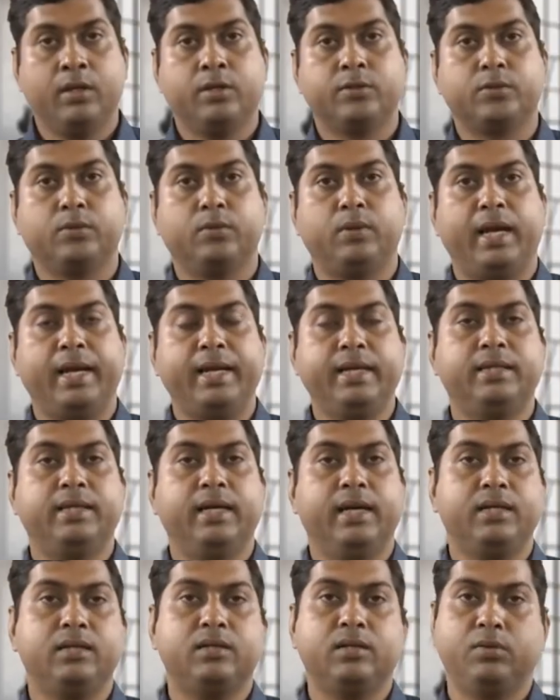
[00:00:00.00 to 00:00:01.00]
So, like
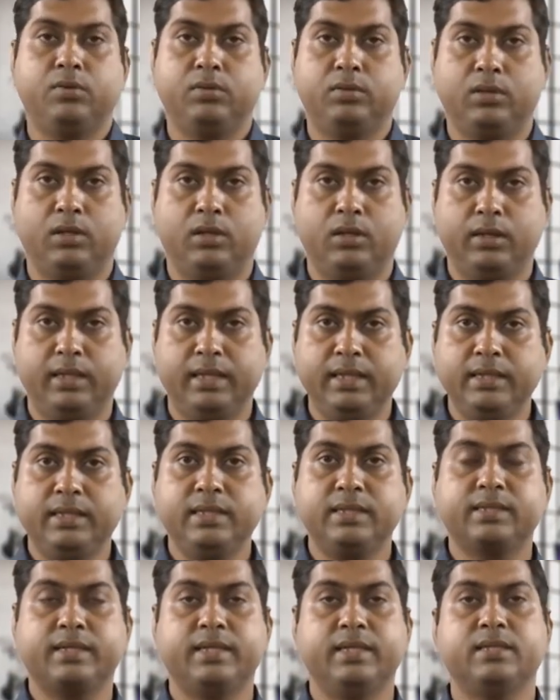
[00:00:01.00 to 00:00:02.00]
that uh, in
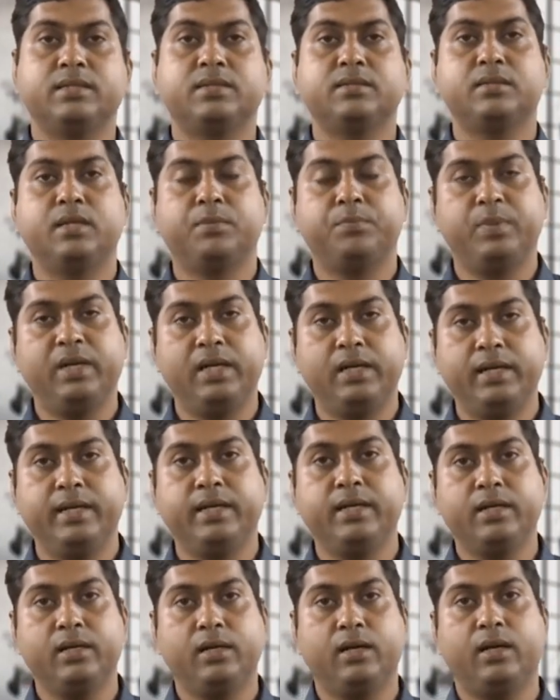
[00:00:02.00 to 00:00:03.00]
this case the
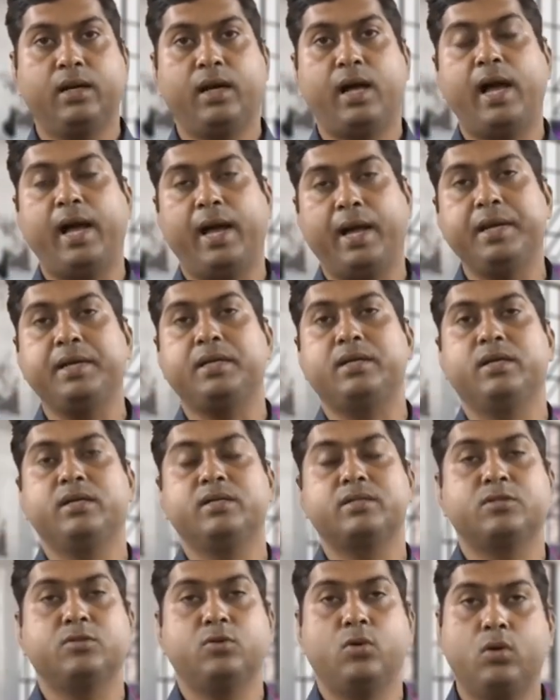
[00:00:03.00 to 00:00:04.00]
building uh, height
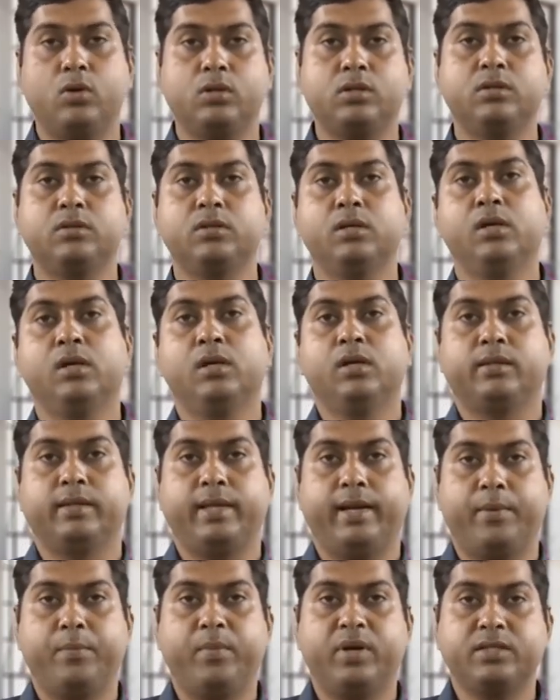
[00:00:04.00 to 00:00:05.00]
is not
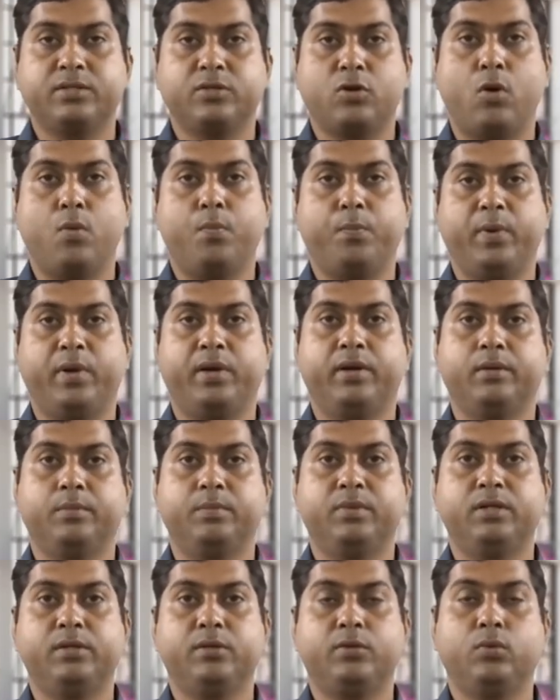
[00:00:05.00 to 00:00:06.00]
that much
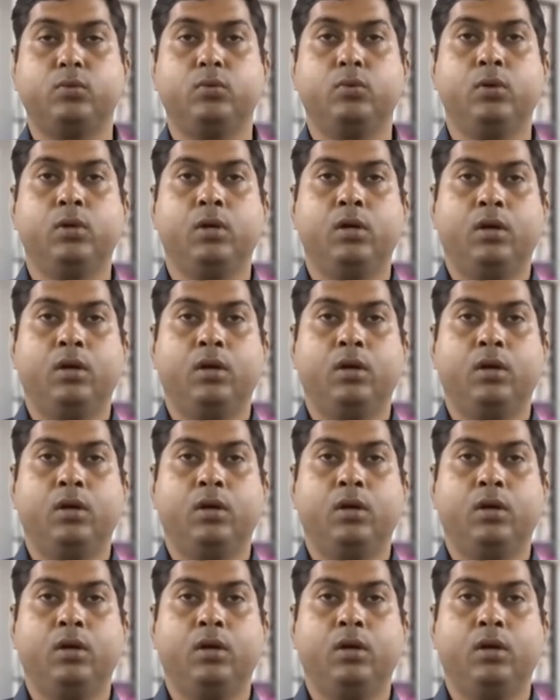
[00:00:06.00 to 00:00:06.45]
comparable to